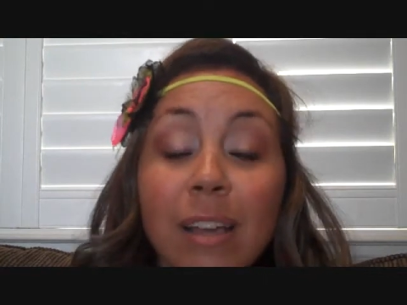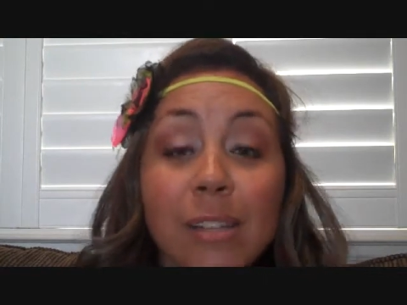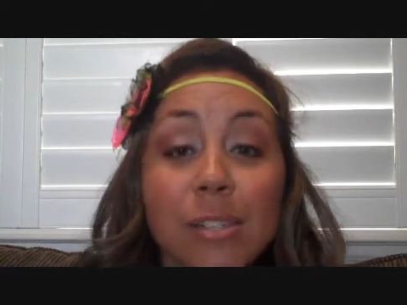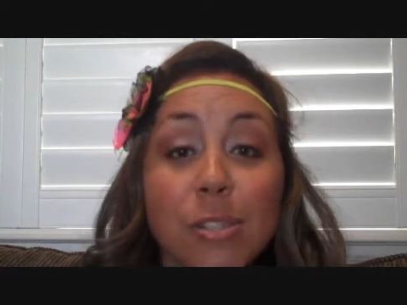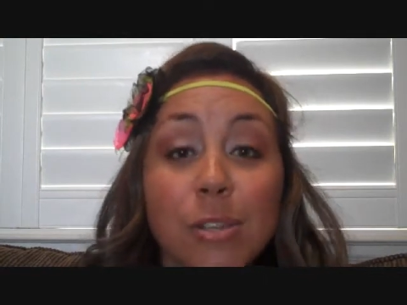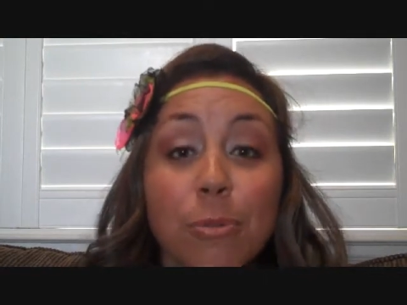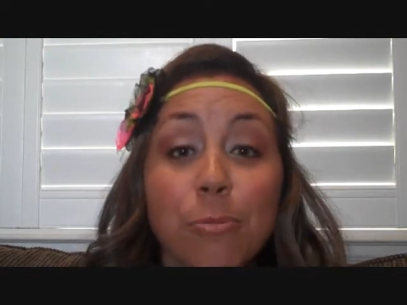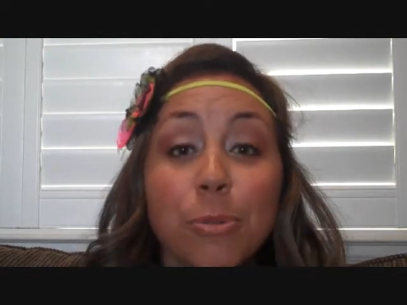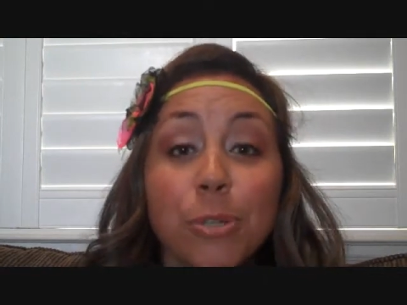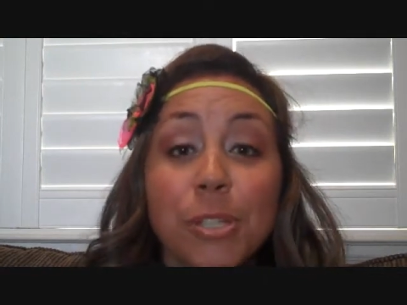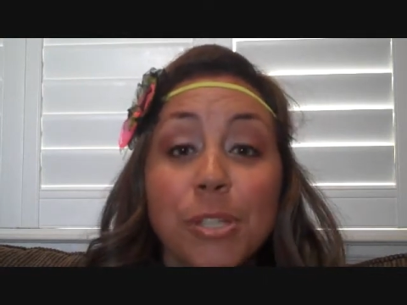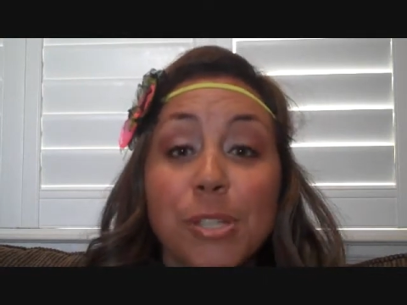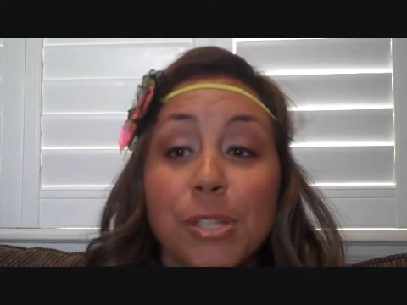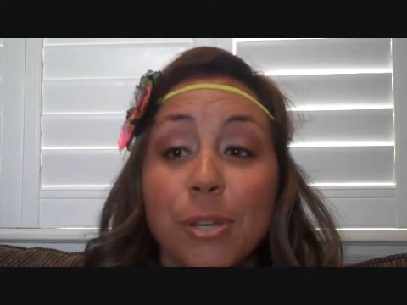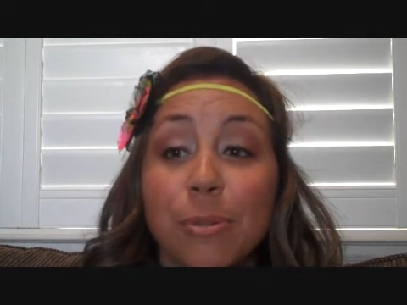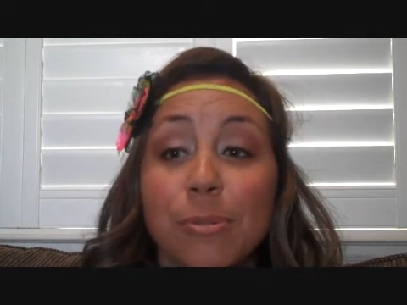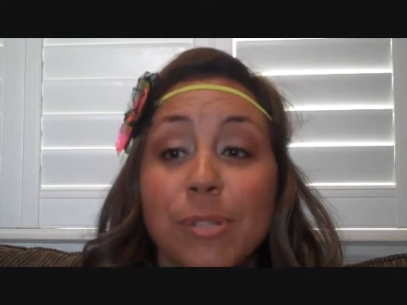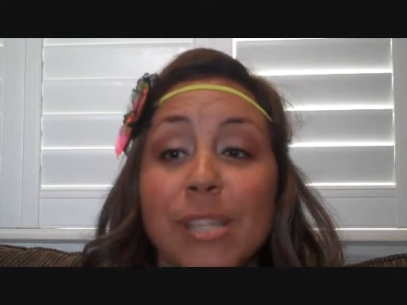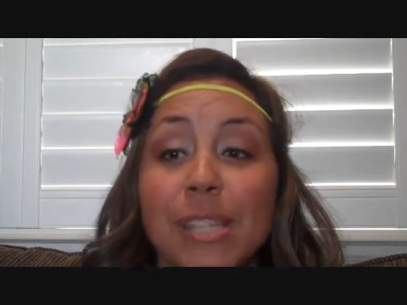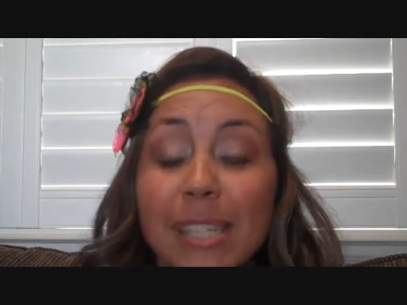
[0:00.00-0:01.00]
so I'm really
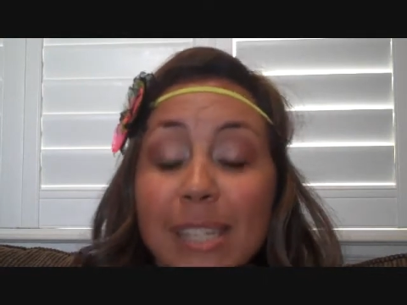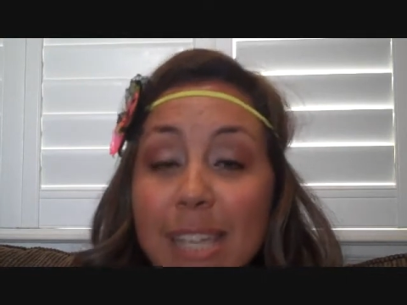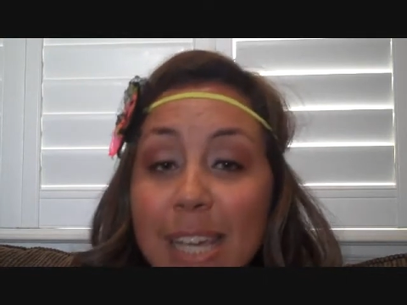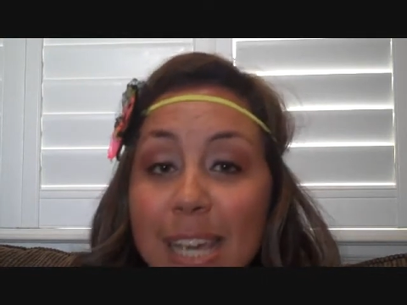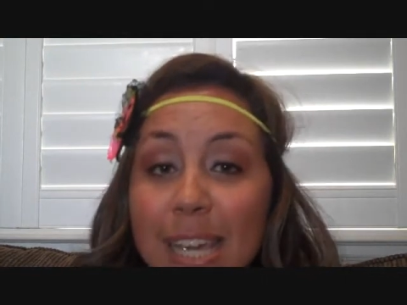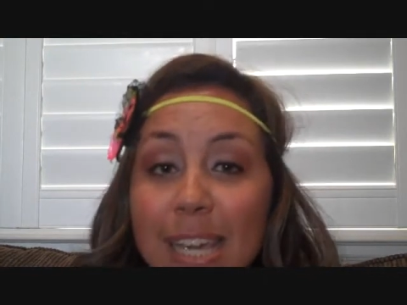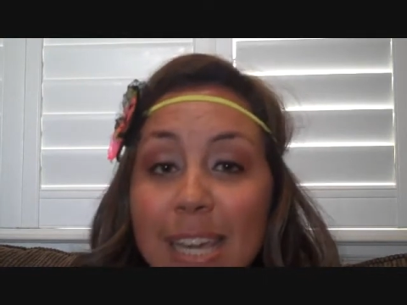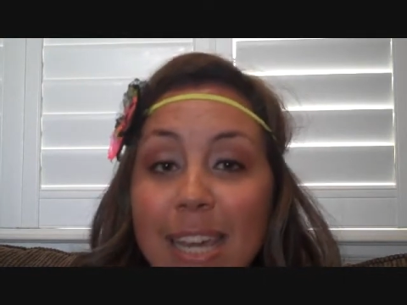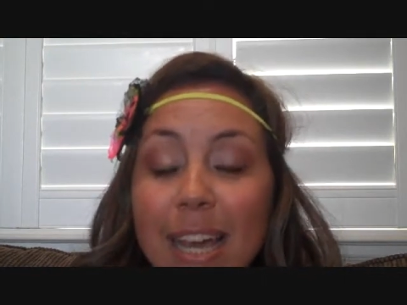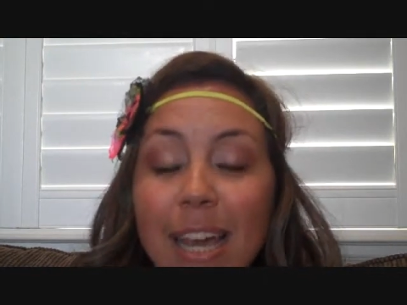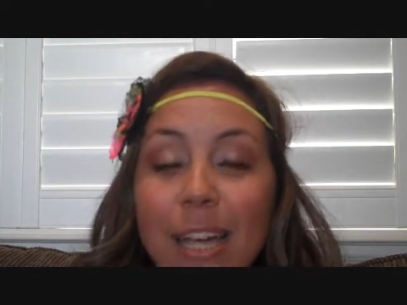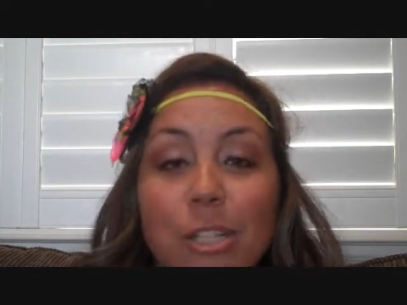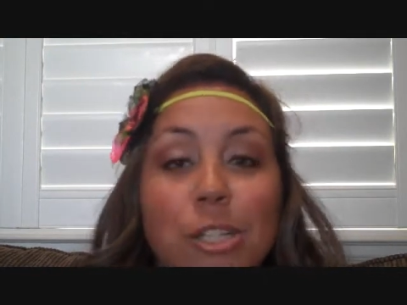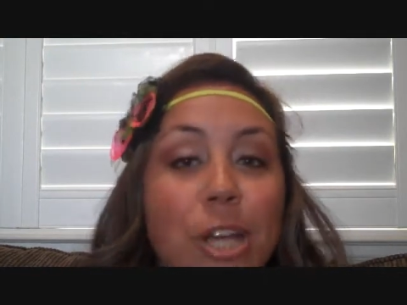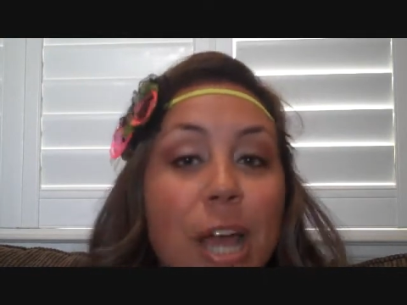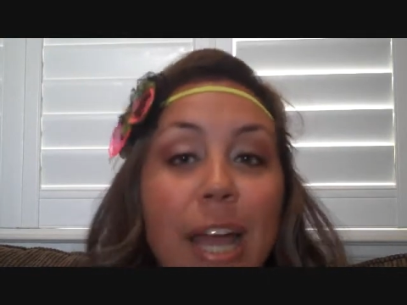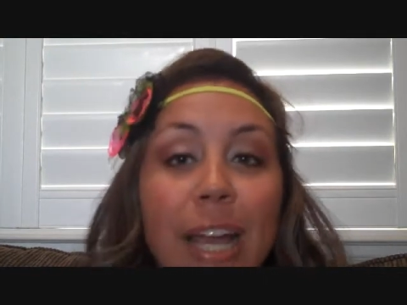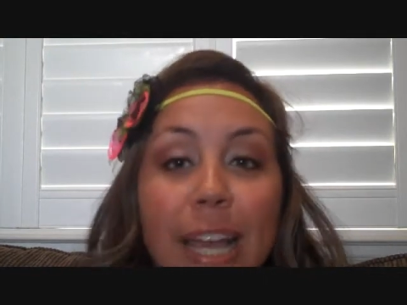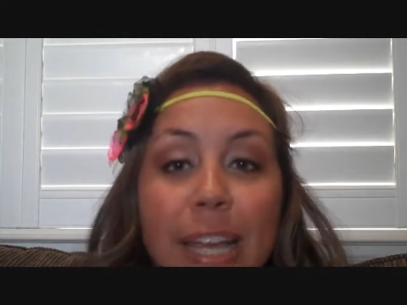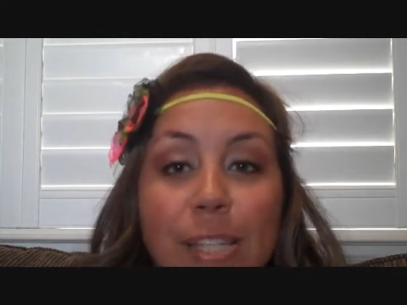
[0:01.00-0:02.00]
stoked to see
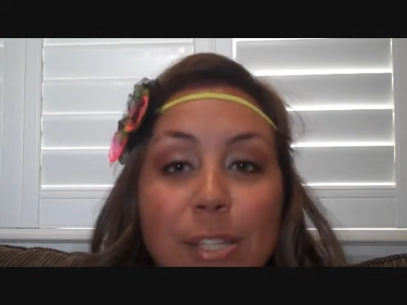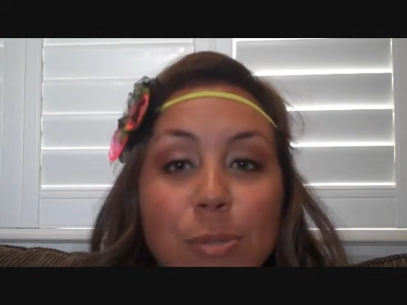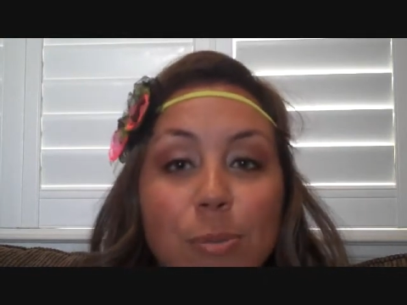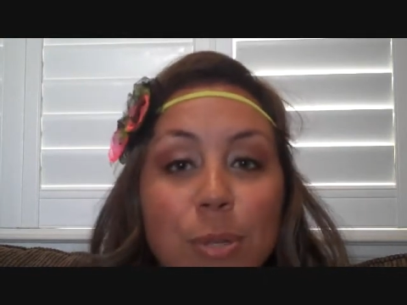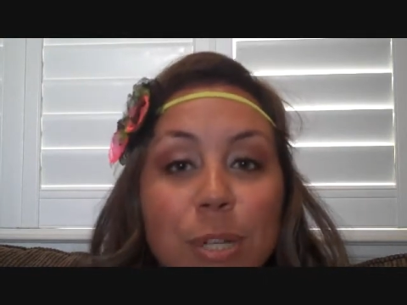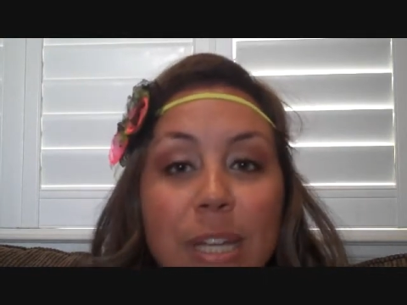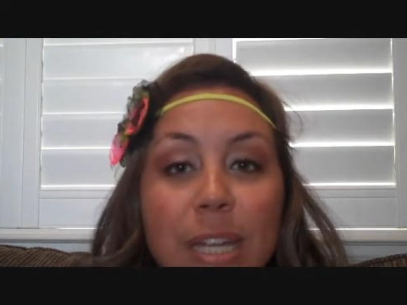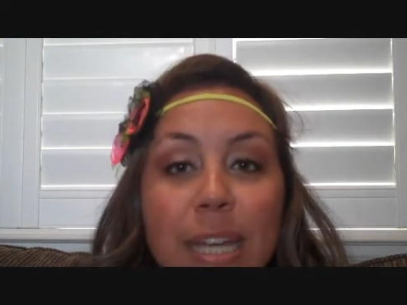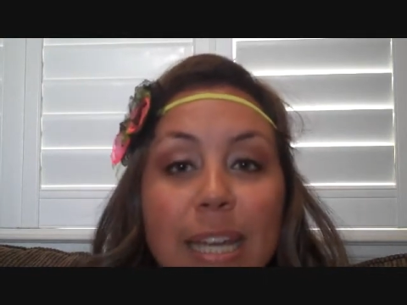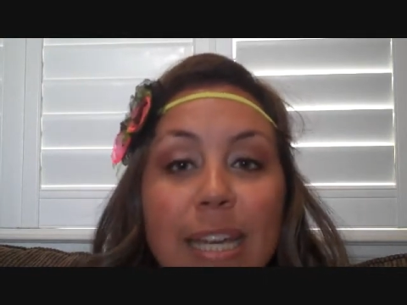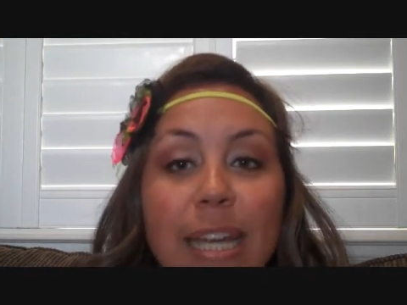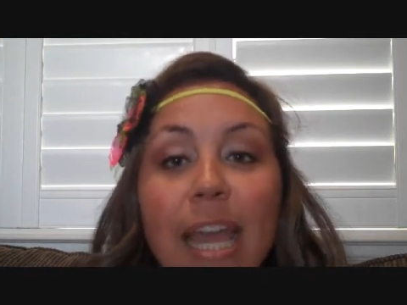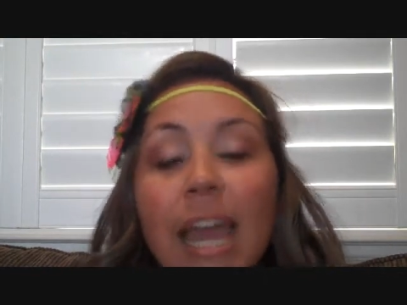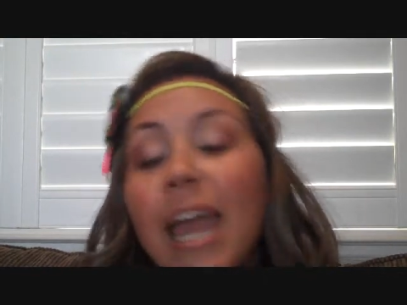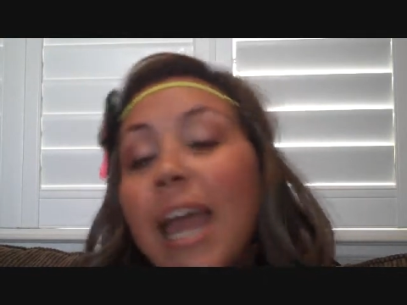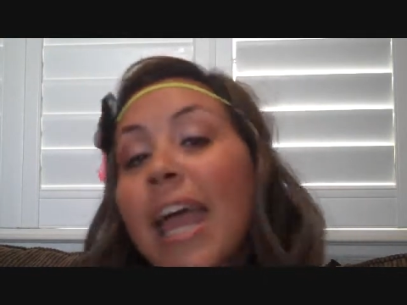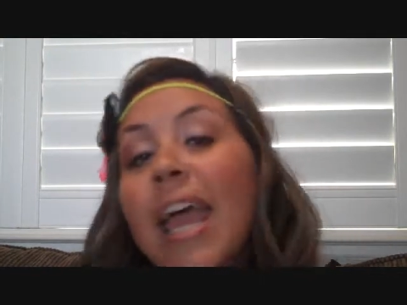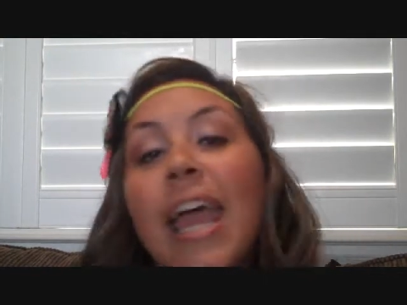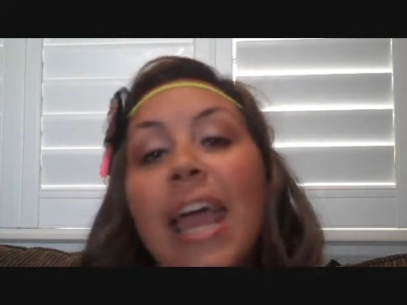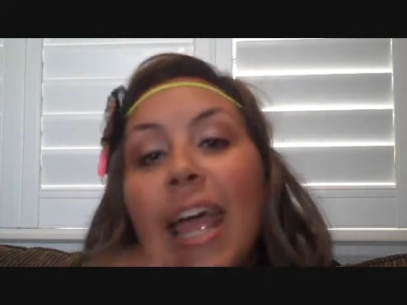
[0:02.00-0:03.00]
Jackass 3D,
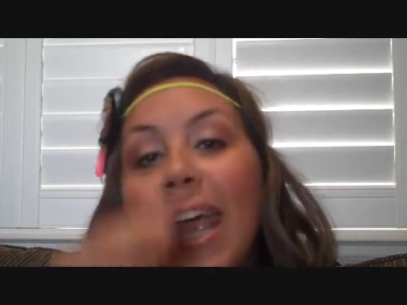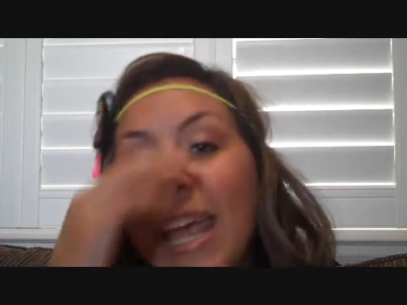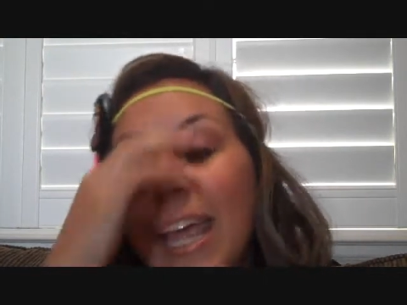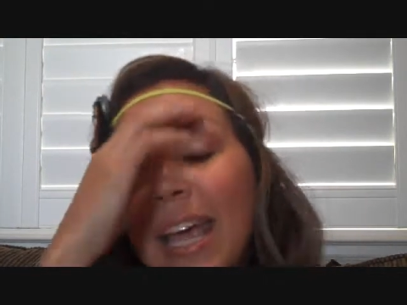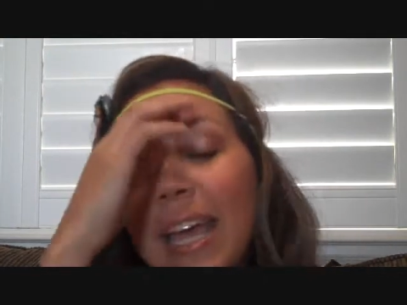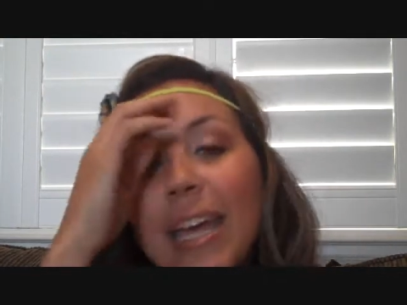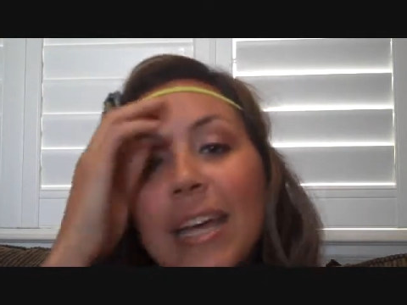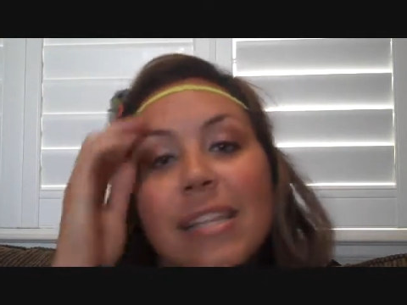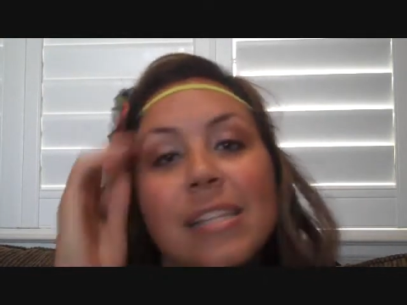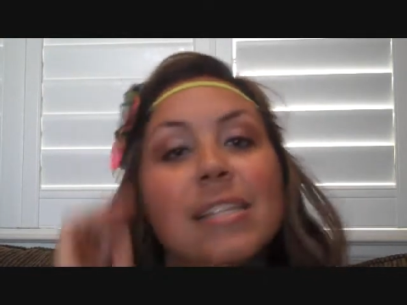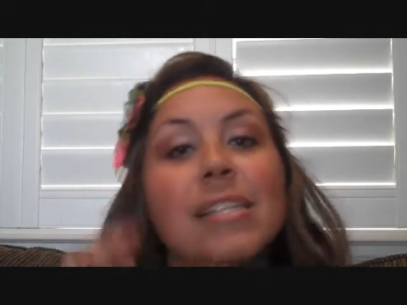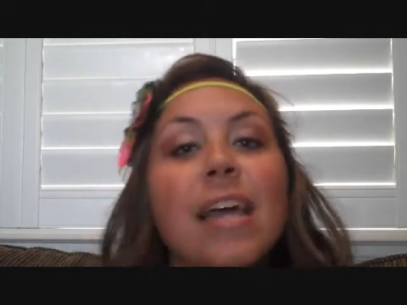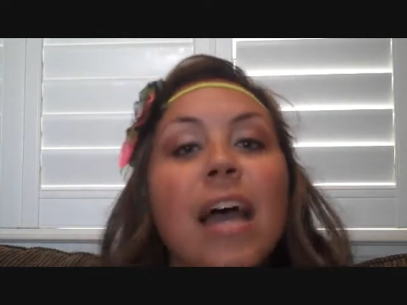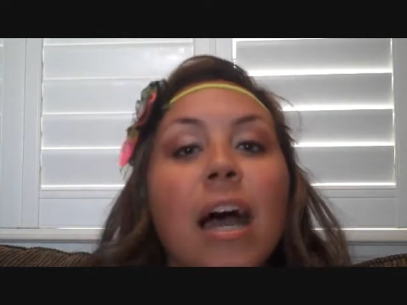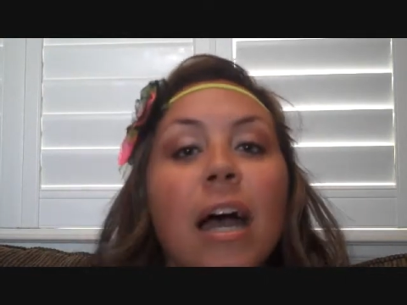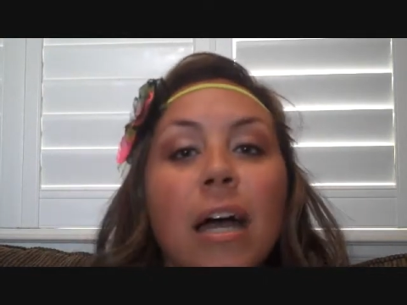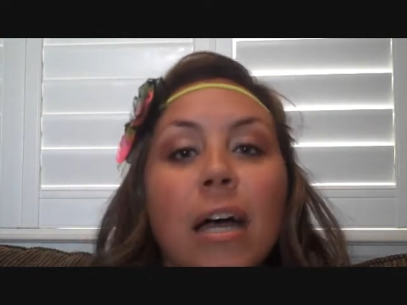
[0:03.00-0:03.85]
and